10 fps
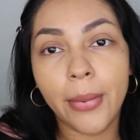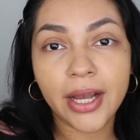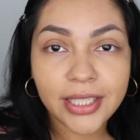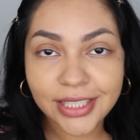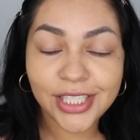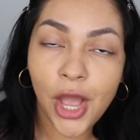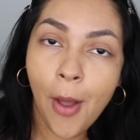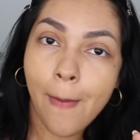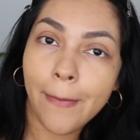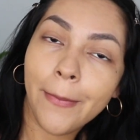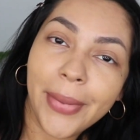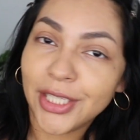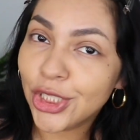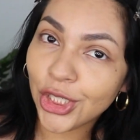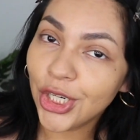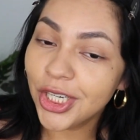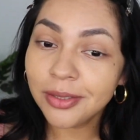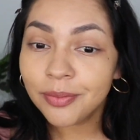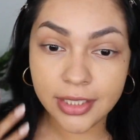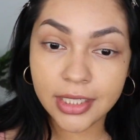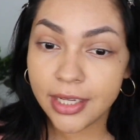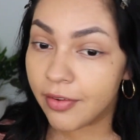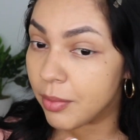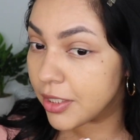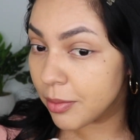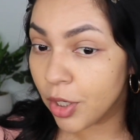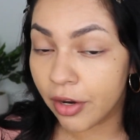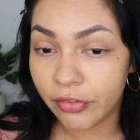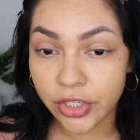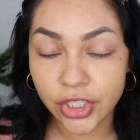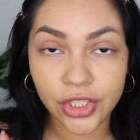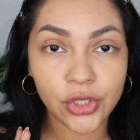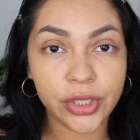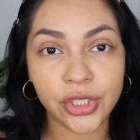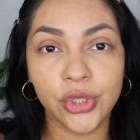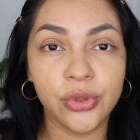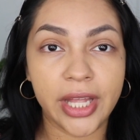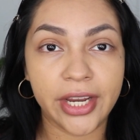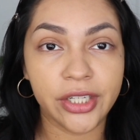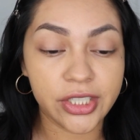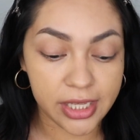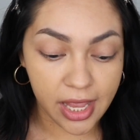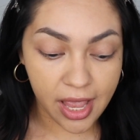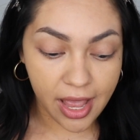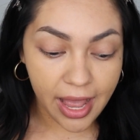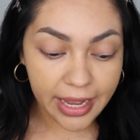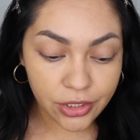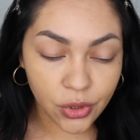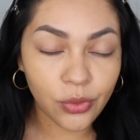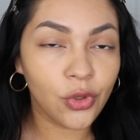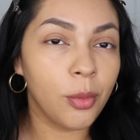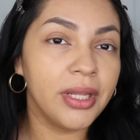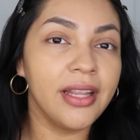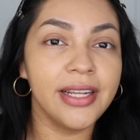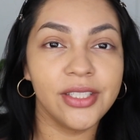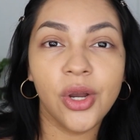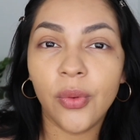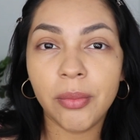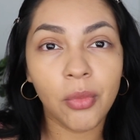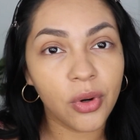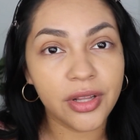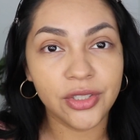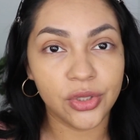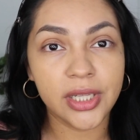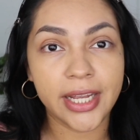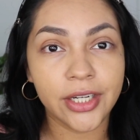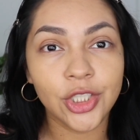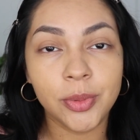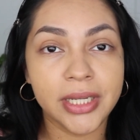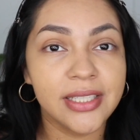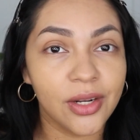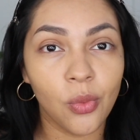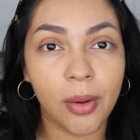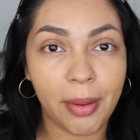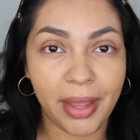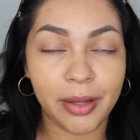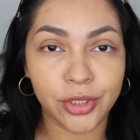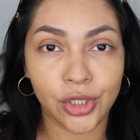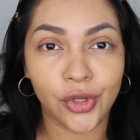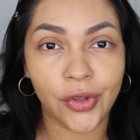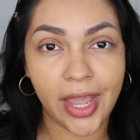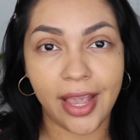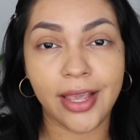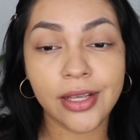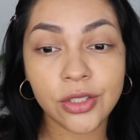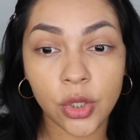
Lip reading: but better. It did give me some coverage. This is only 2 layers. I don't normally like to go in more than 2 layers because I don't want my makeup to look cakey.